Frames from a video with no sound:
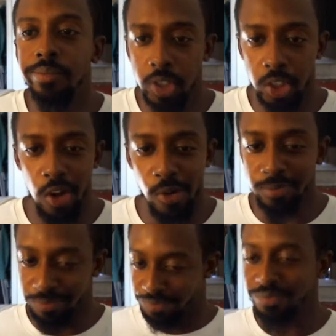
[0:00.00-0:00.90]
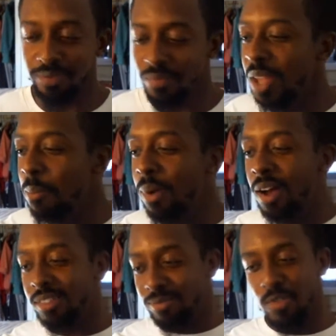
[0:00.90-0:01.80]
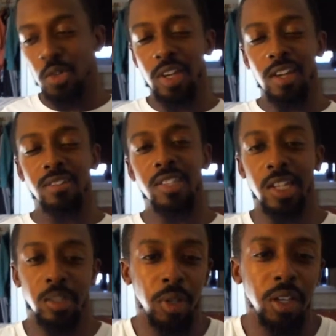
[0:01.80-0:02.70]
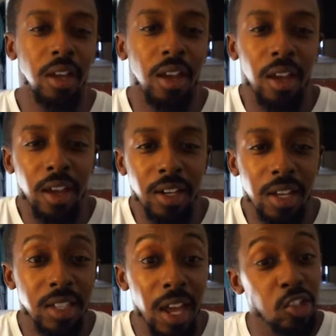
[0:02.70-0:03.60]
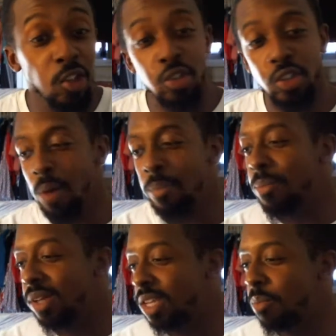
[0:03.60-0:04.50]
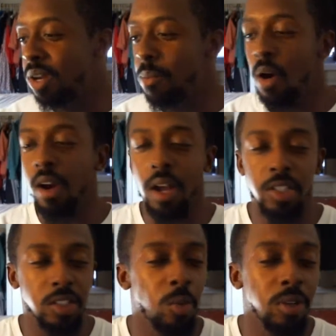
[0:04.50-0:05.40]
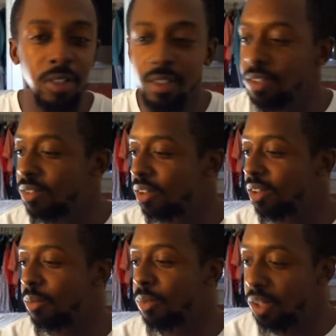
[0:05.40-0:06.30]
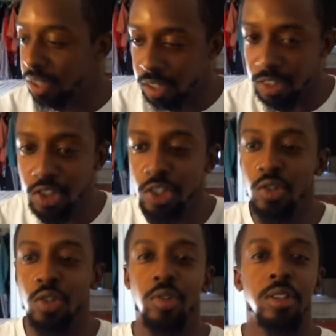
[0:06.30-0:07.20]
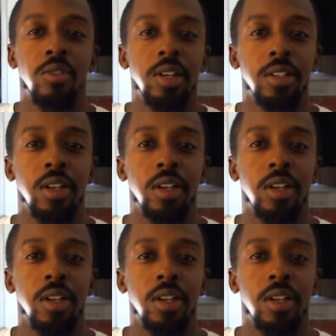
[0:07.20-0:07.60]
So. But you can text me, and that's that. So I'm at my 10-minute mark. I just wanted to continue to reiterate the